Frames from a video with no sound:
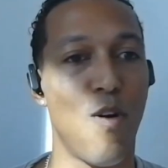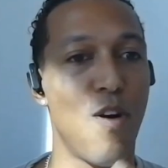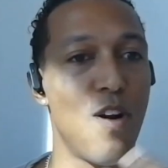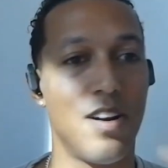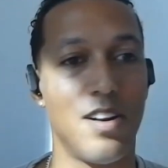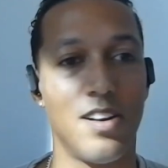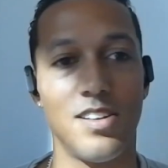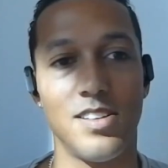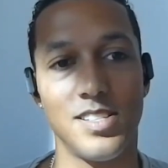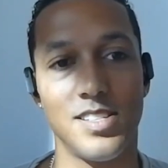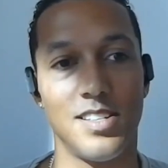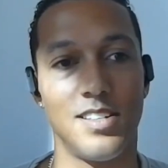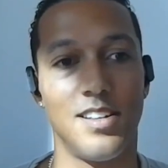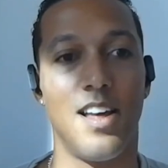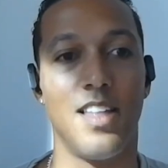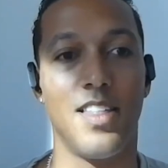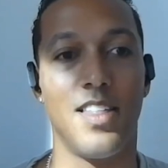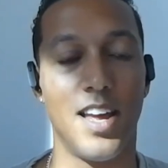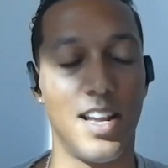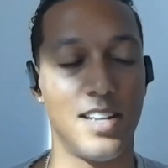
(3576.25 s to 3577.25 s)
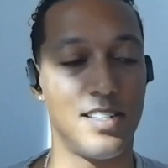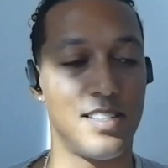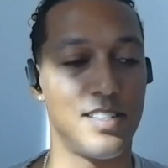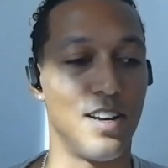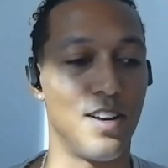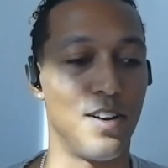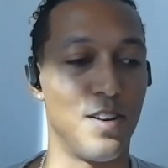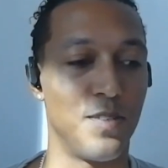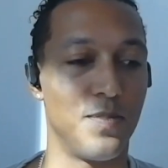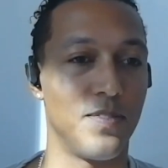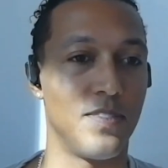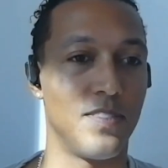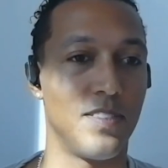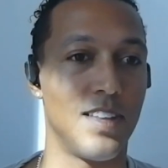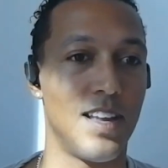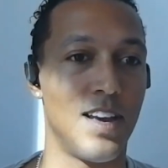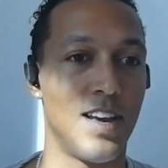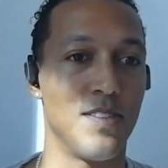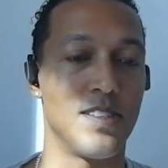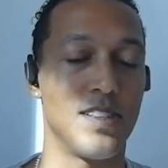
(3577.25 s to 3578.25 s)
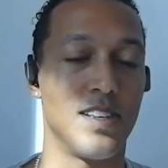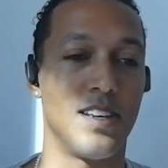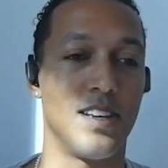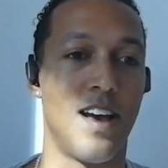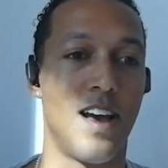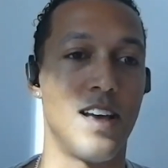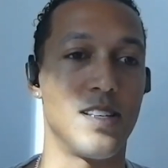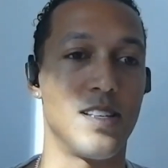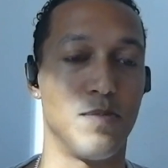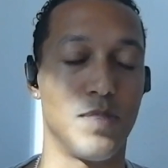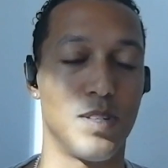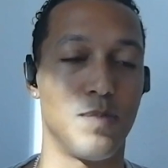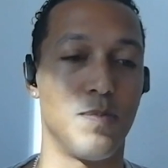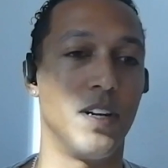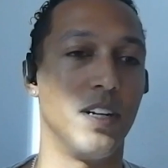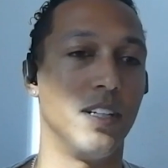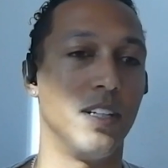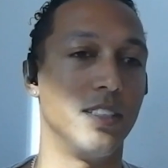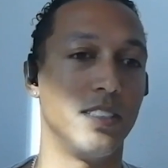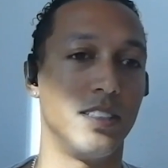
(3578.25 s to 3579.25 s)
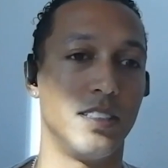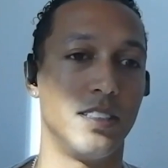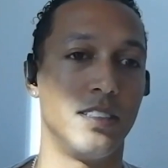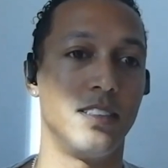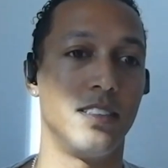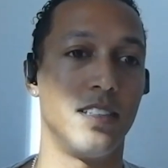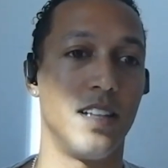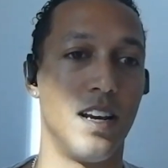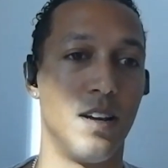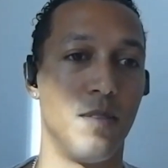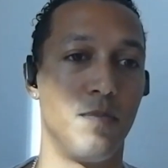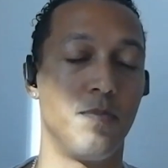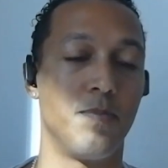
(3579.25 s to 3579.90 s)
reporters and all that. So that was an awesome experience. Yeah.